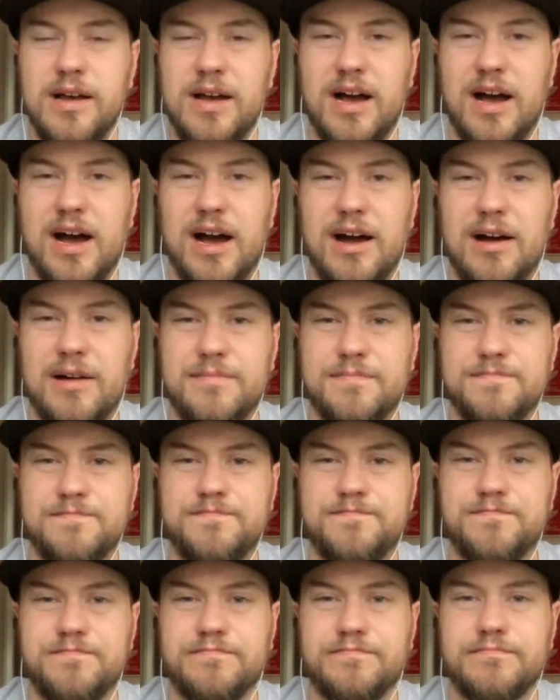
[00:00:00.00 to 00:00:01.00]

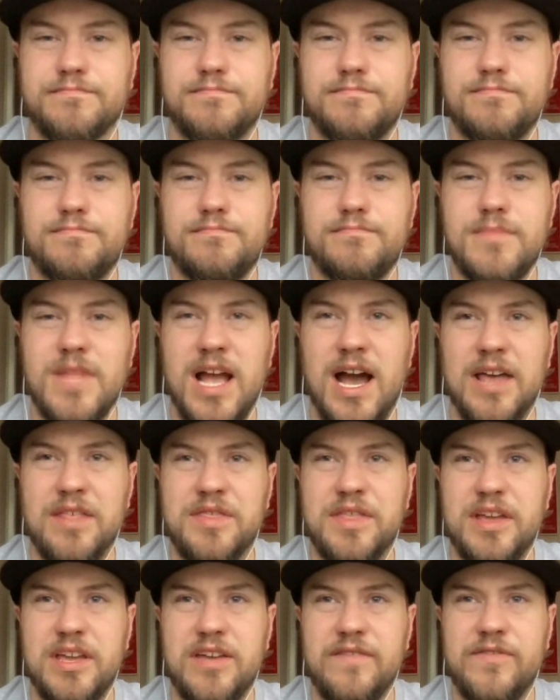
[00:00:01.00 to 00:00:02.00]
I
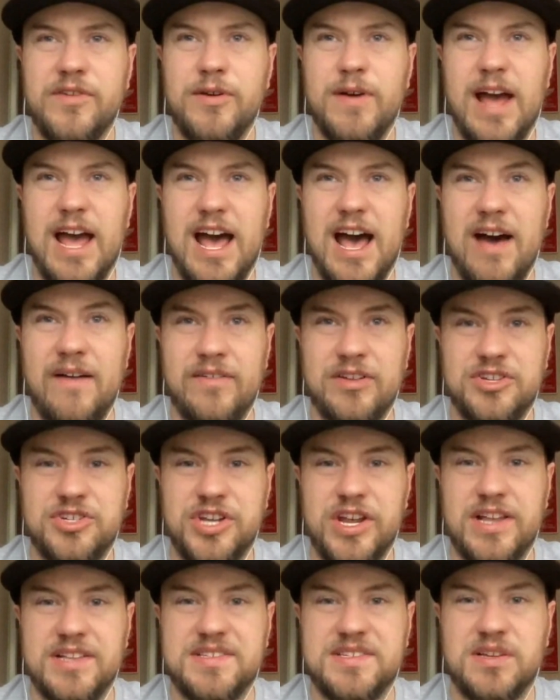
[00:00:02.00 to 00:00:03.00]
think if you have a
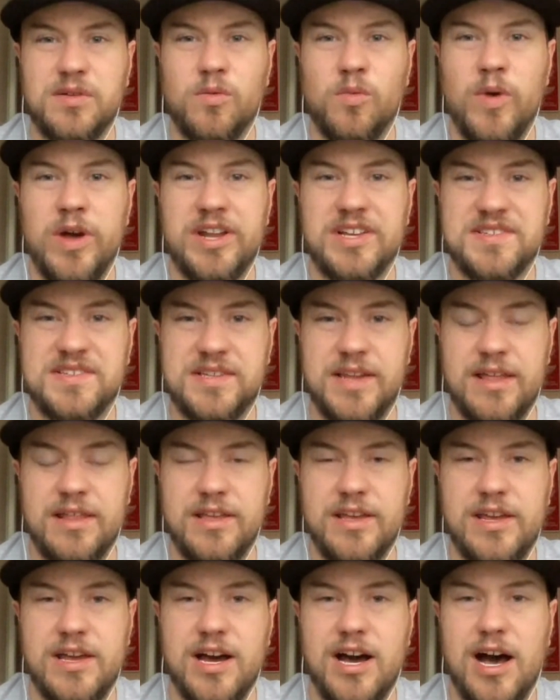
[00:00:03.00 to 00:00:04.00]
chance to win a
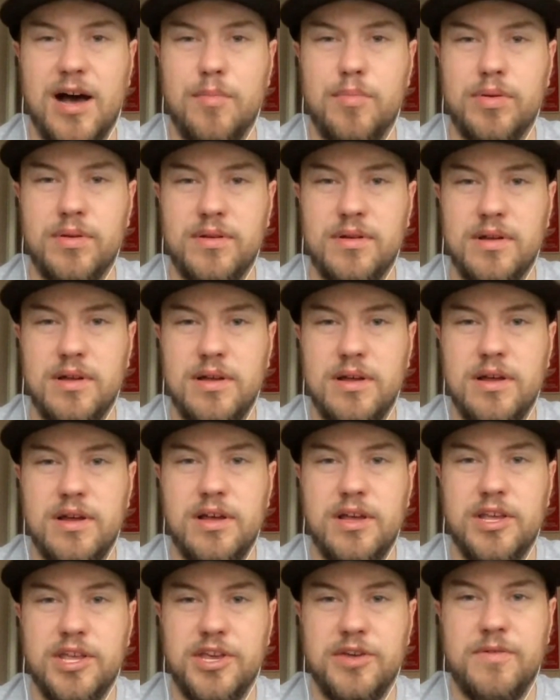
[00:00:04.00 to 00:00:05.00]
Stanley Cup,
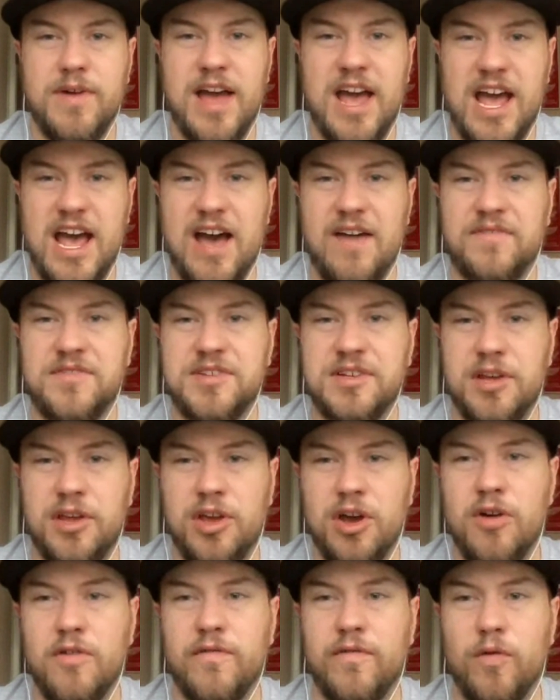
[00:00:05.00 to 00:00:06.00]
you have to
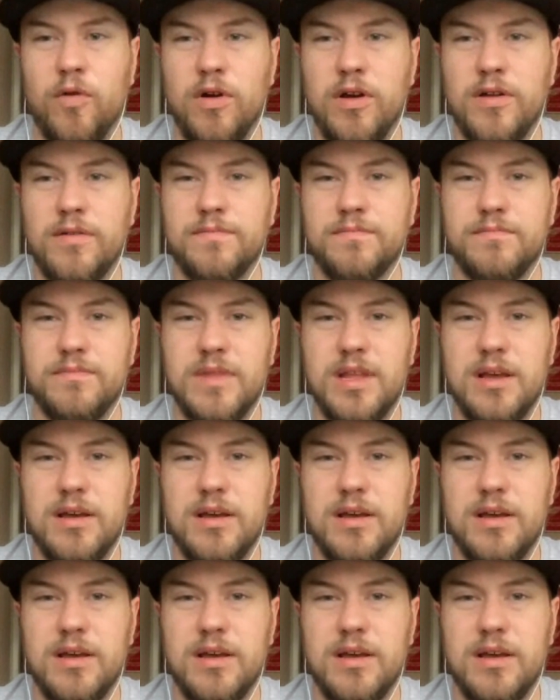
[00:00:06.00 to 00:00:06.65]
go for it.